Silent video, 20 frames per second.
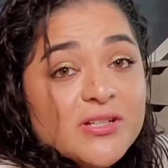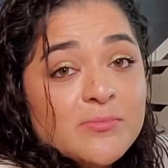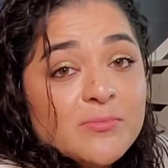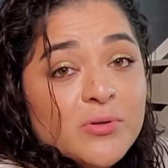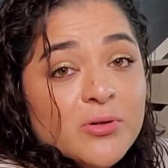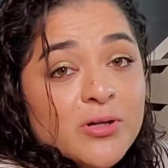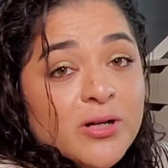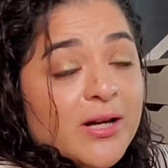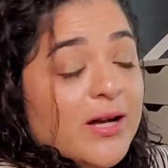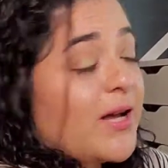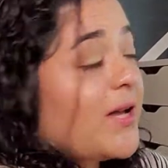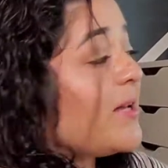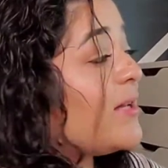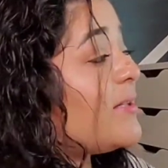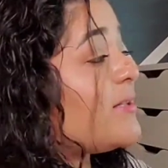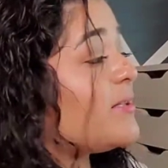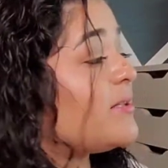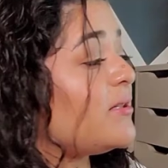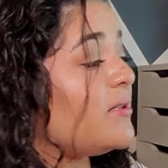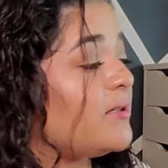more,
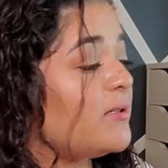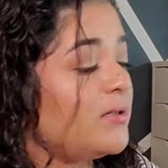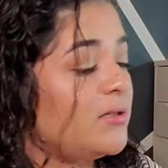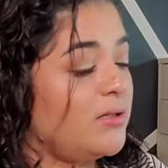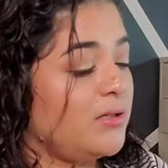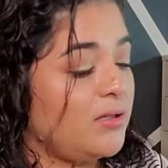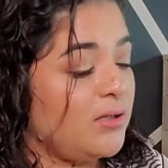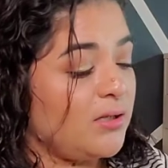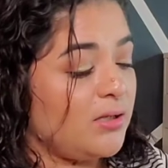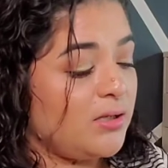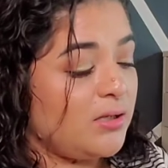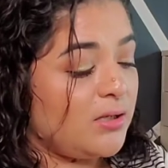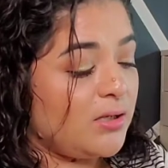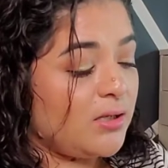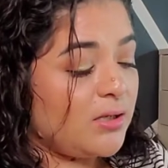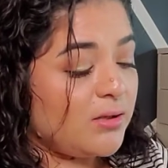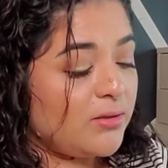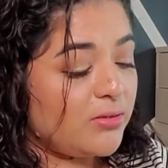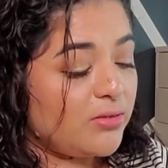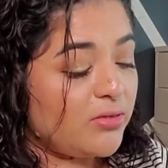guys.
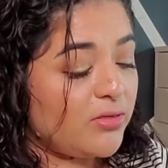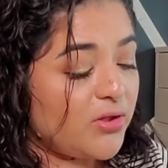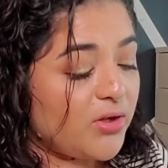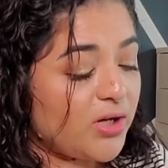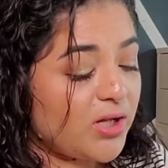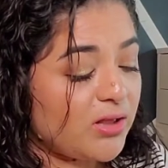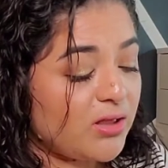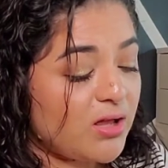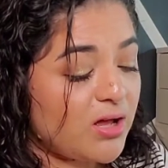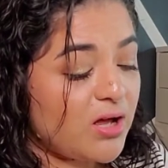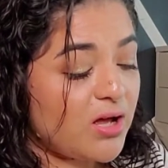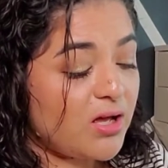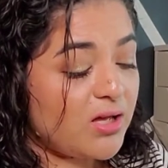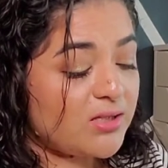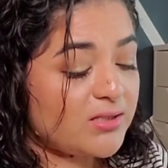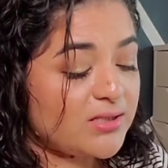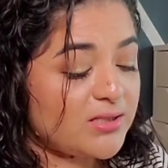The Gloss.